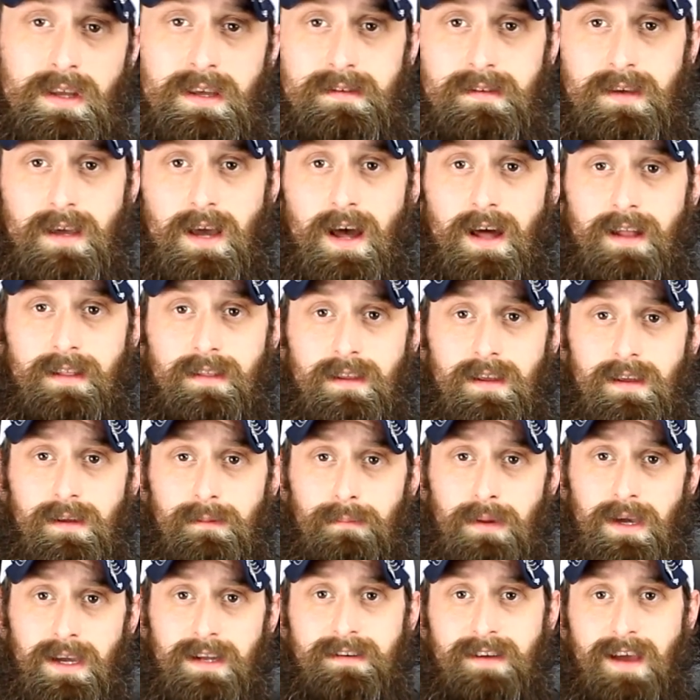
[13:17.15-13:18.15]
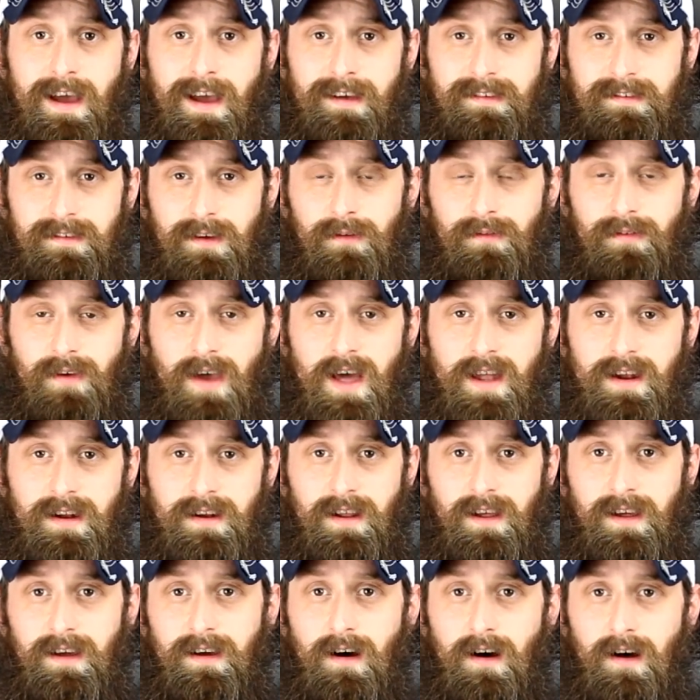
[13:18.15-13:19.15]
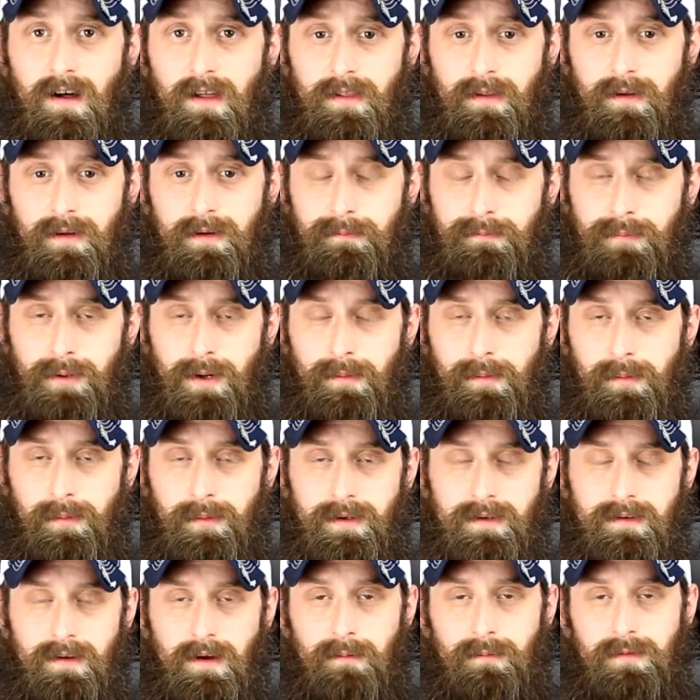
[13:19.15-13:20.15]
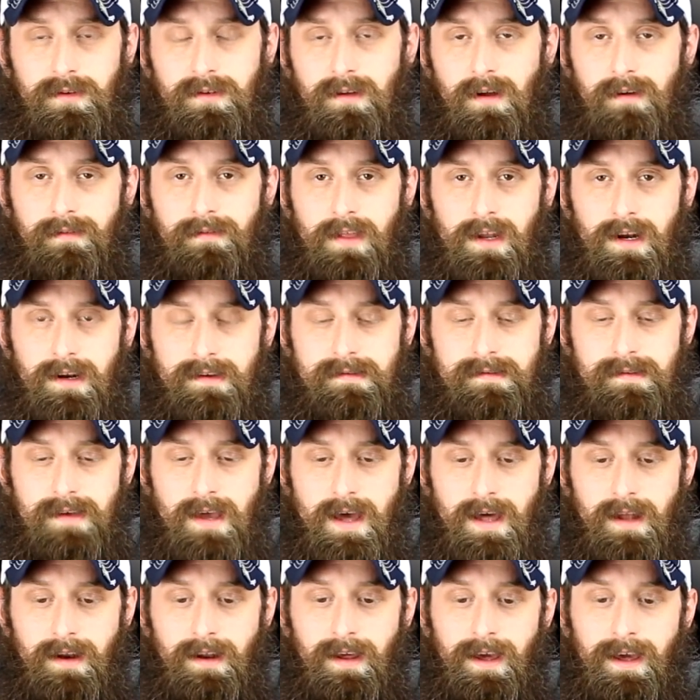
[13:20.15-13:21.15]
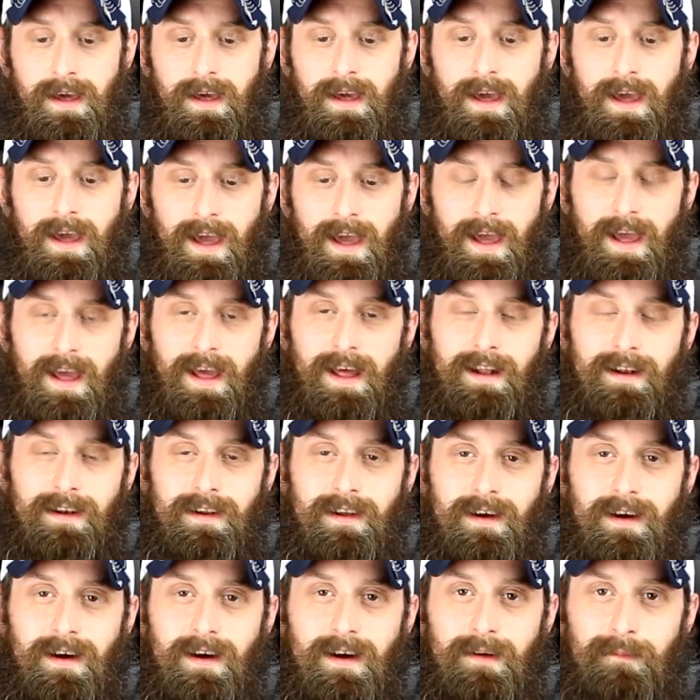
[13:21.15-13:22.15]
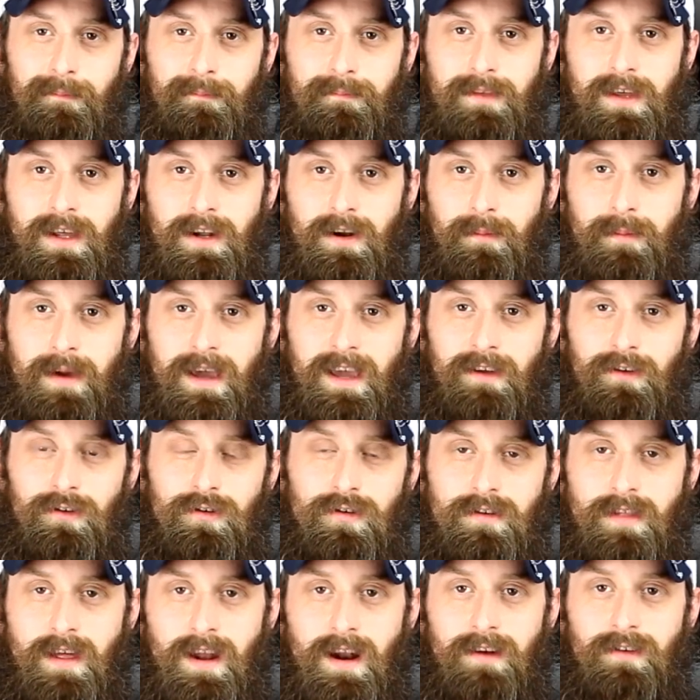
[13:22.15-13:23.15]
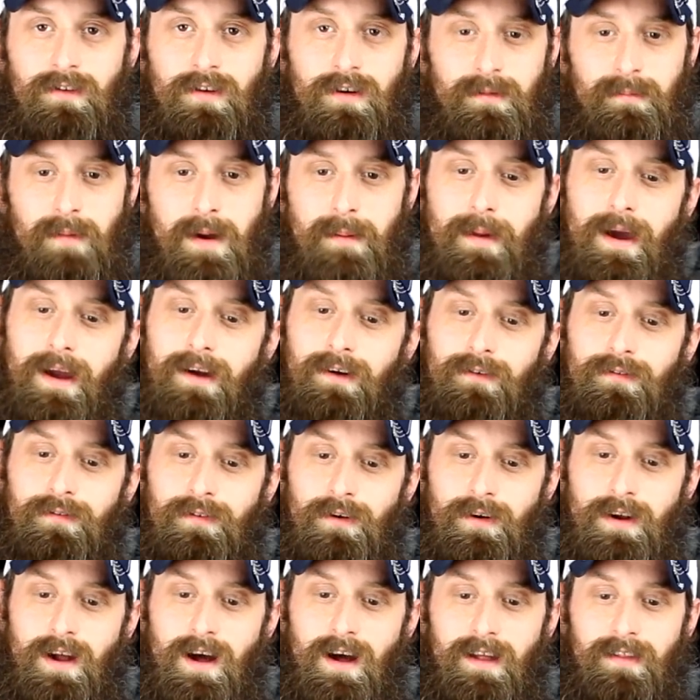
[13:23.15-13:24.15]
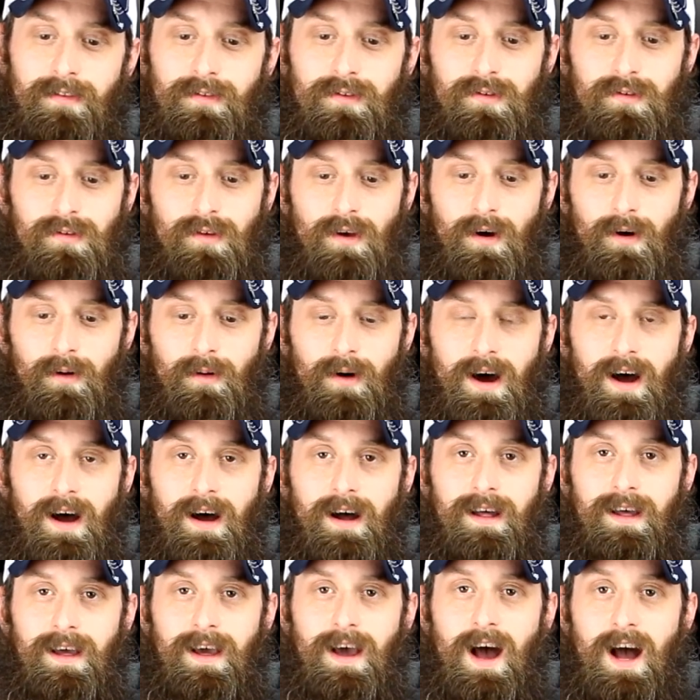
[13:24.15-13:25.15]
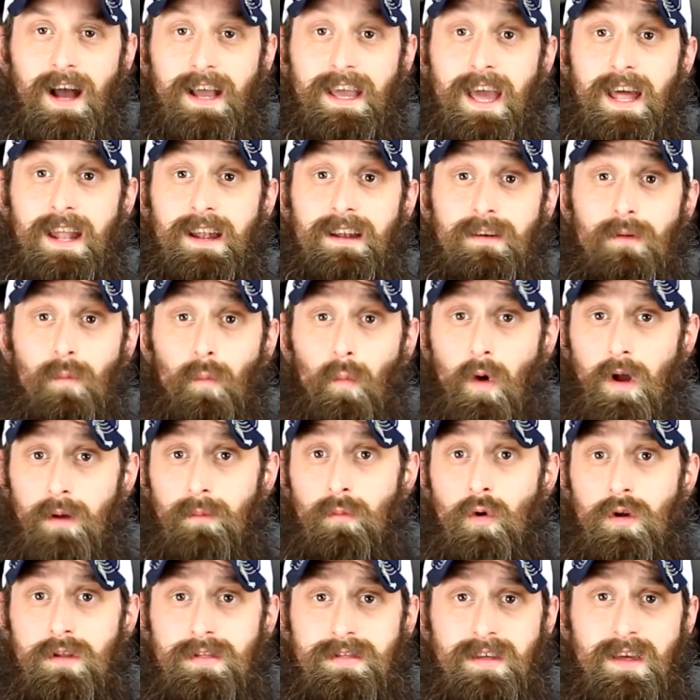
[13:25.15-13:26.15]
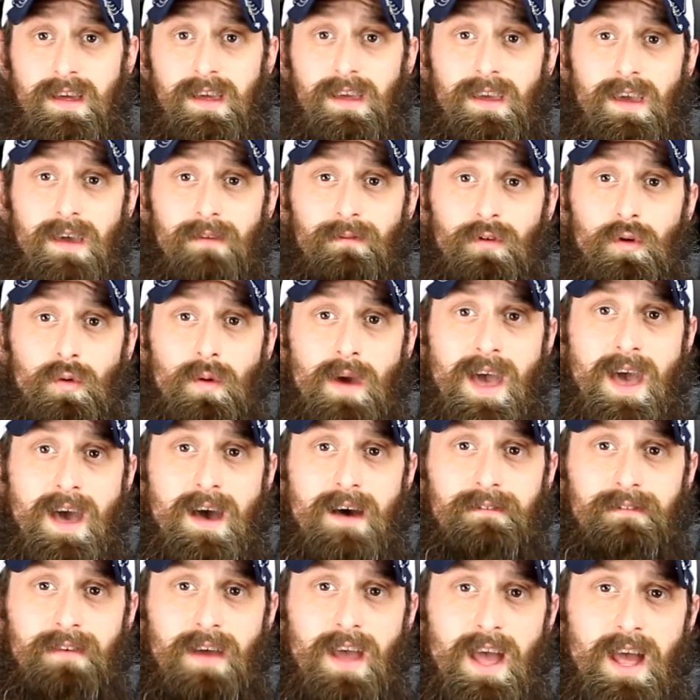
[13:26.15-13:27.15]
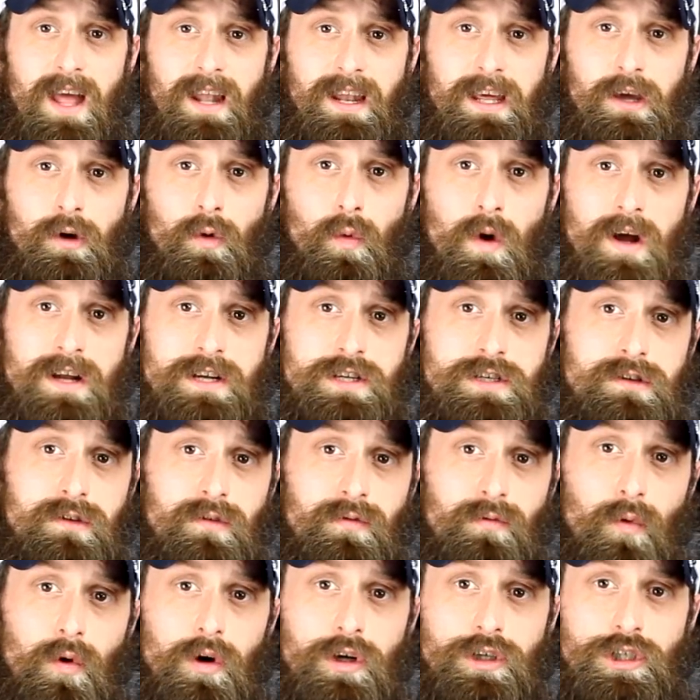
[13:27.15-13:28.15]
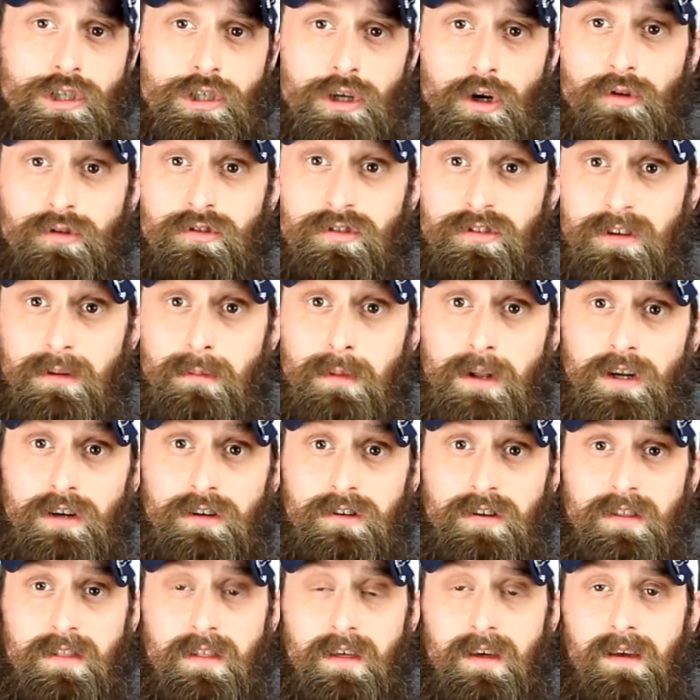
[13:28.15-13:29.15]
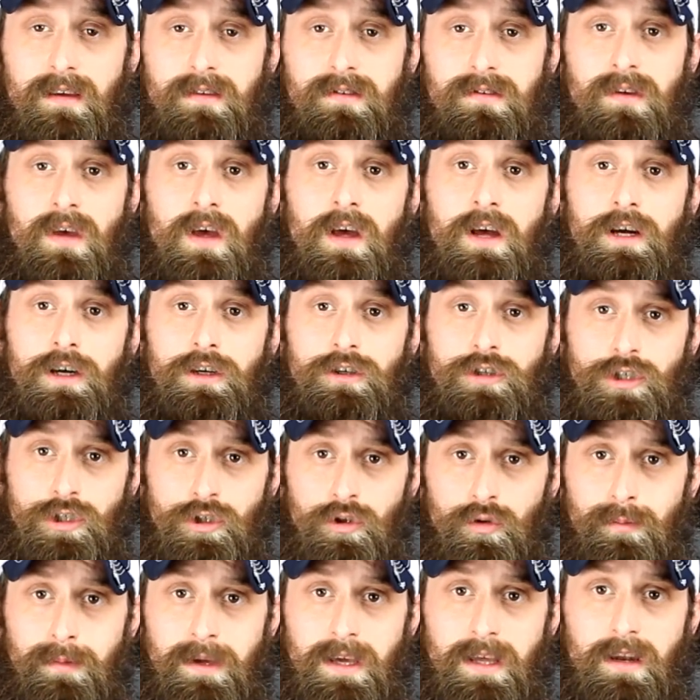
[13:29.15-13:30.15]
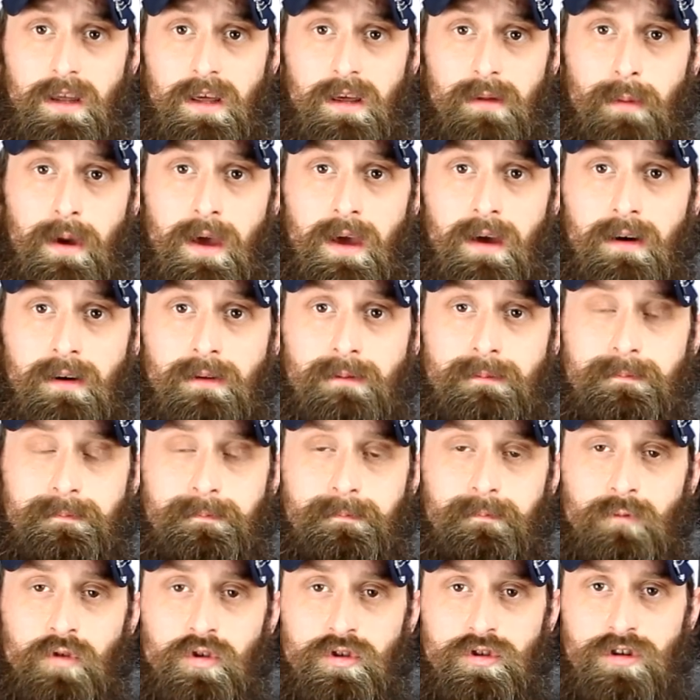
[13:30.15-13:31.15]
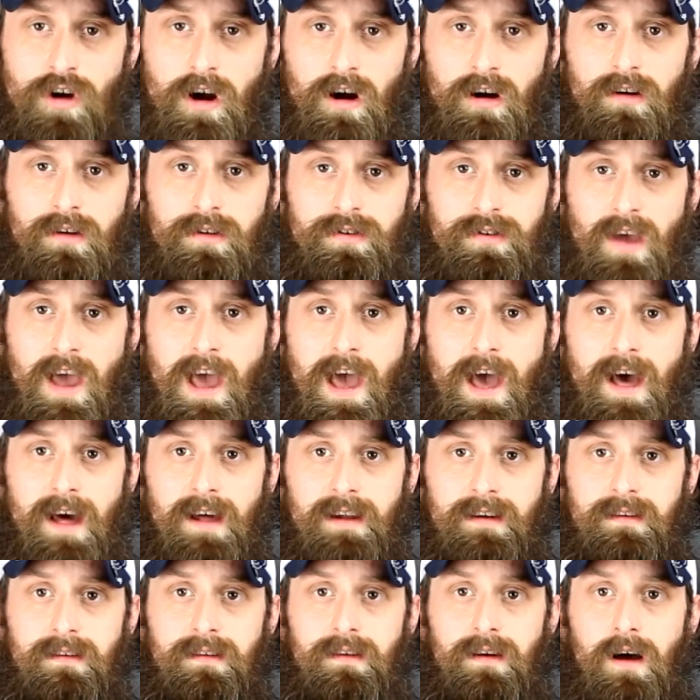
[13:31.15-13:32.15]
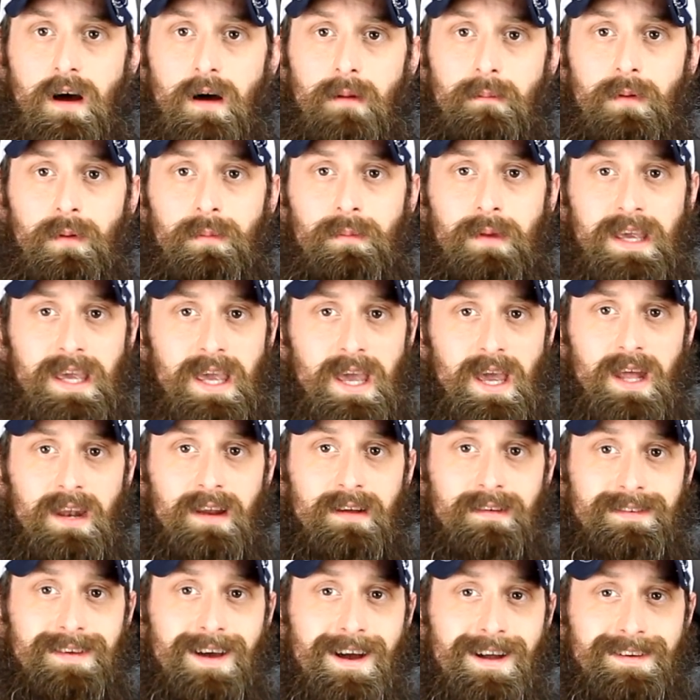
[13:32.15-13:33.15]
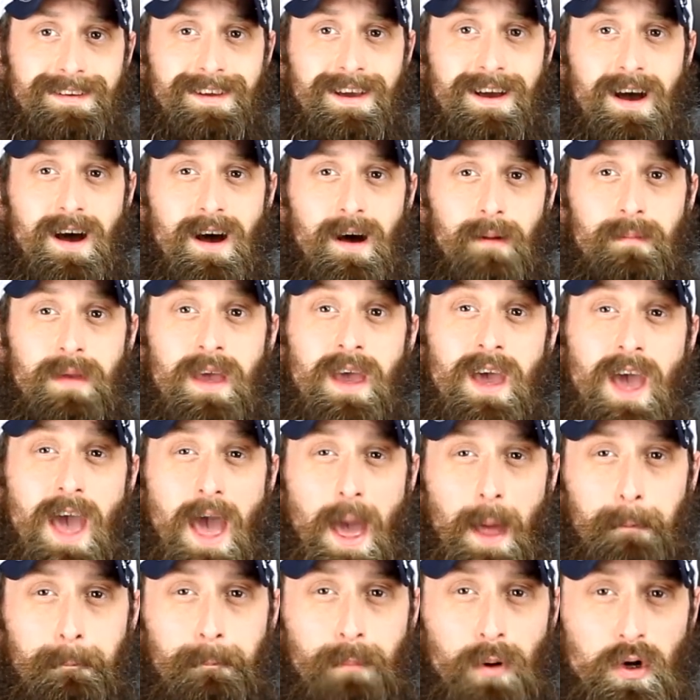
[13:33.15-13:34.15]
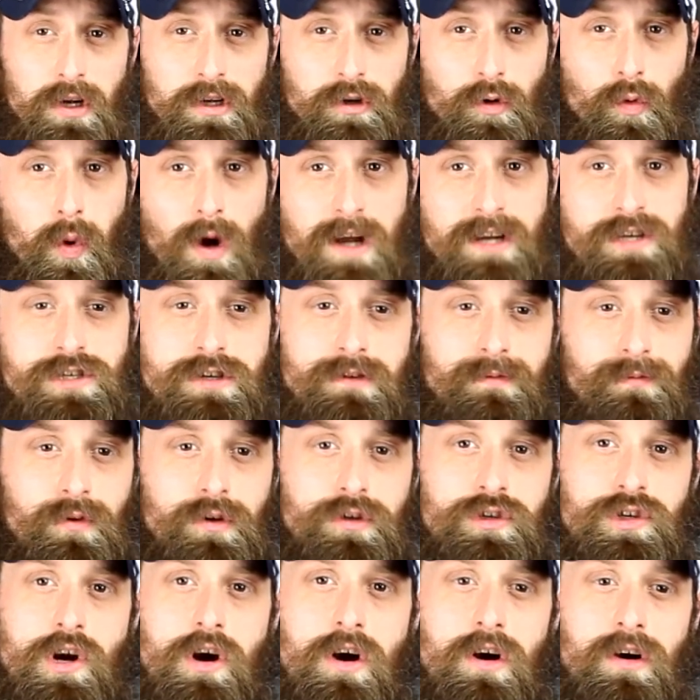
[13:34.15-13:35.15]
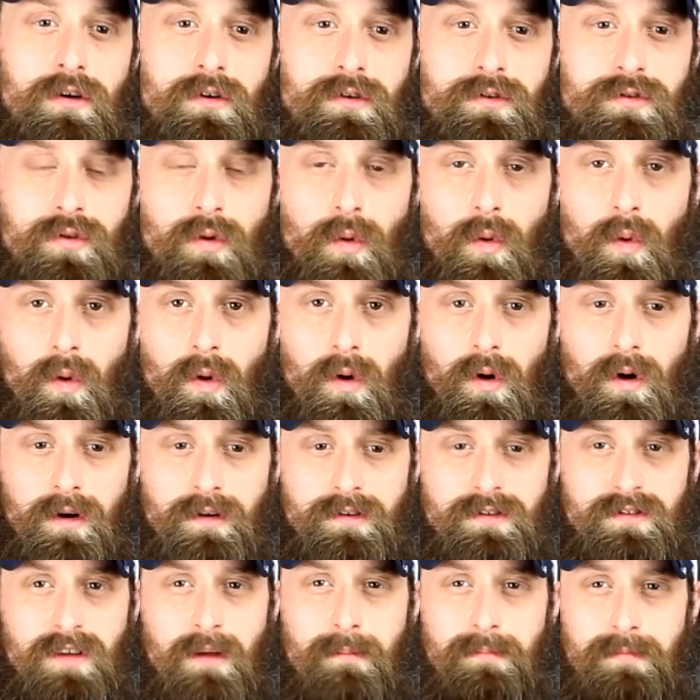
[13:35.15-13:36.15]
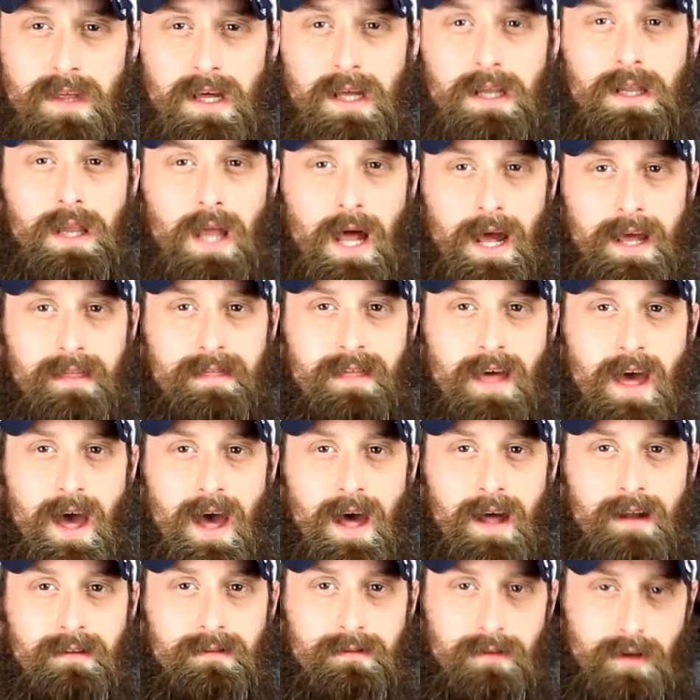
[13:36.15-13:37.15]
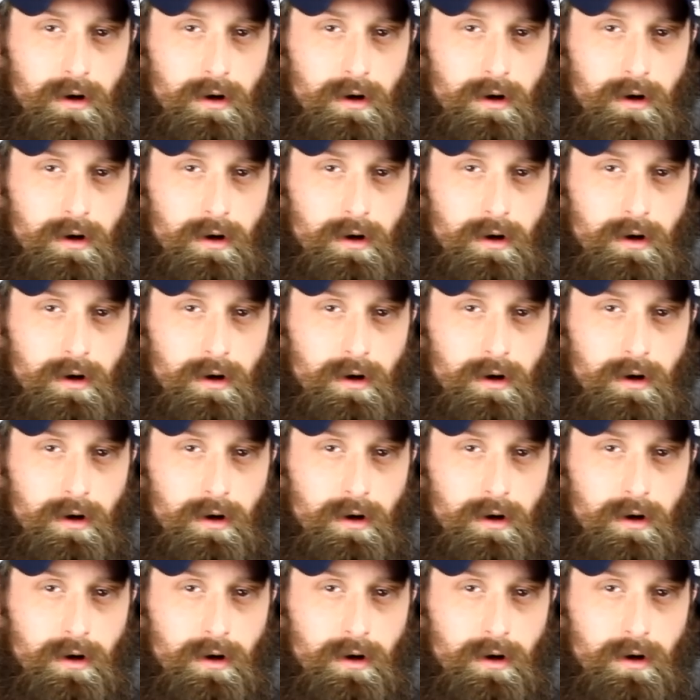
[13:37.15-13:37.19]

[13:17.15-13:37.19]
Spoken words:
He's got the big task of editing all the probably dumb stuff that I said and, you know, making sure that I turned my microphone on. So again, one more thing. If you have any questions for a show similar to this, shoot me an email, charles@humblemechanic.com, and put question for Charles or something like that.